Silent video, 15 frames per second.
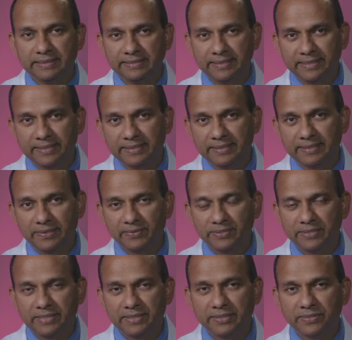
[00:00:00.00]
genetic
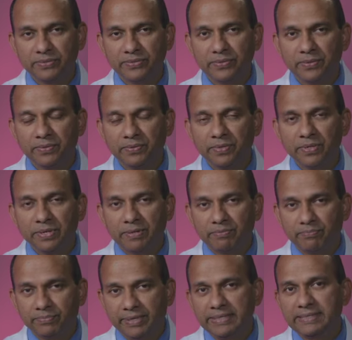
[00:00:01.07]
counselor. So
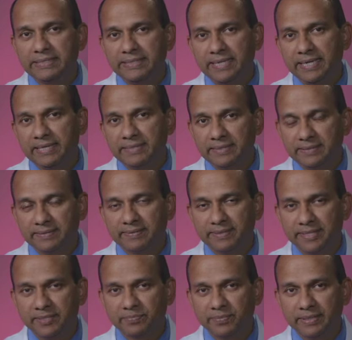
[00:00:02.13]
breast cancer
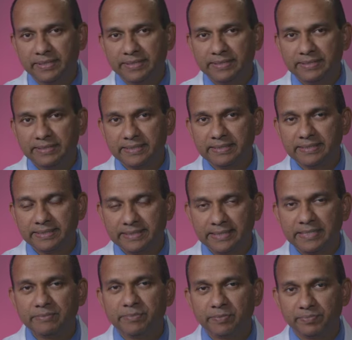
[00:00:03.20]
treatment is a
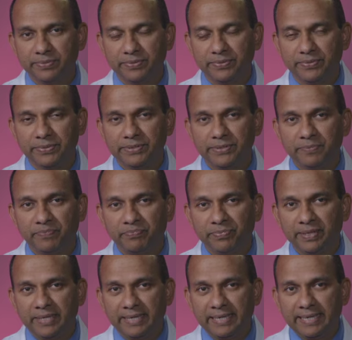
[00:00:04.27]
team approach.
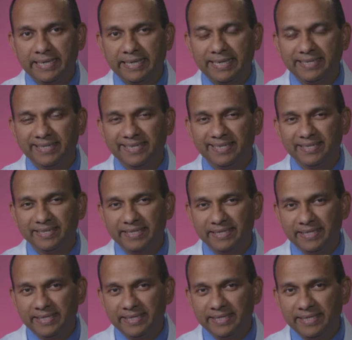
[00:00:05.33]
And then
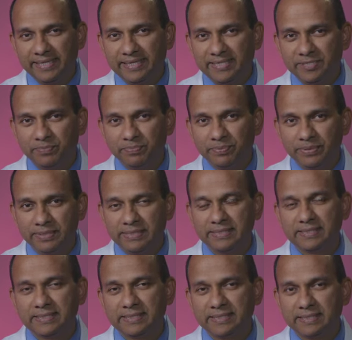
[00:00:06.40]
each
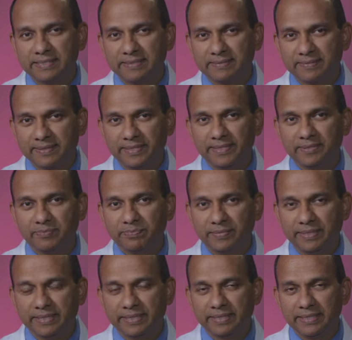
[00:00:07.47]
person's
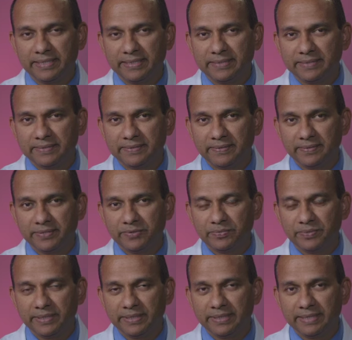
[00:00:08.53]
treatment is going to
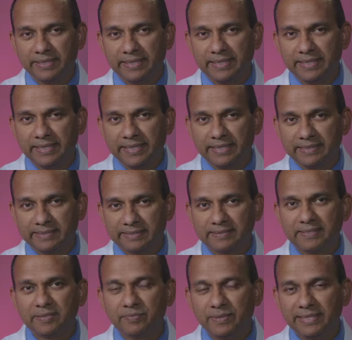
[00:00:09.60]
be
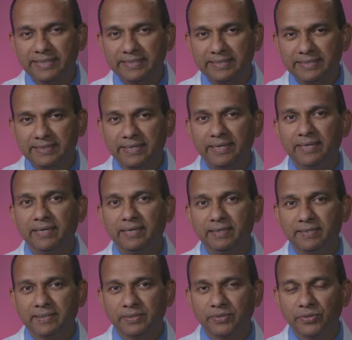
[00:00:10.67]
extremely
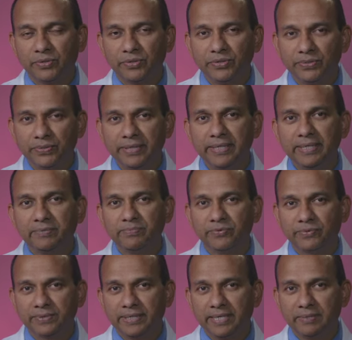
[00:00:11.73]
tailored or unique
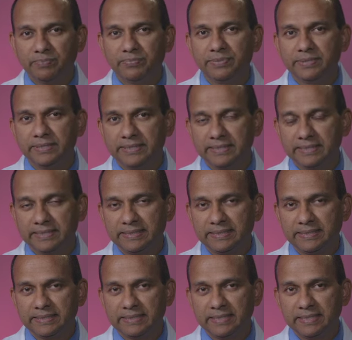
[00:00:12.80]
for that
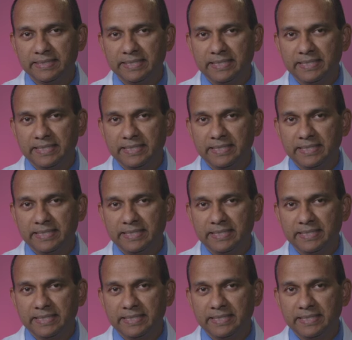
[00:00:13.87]
person's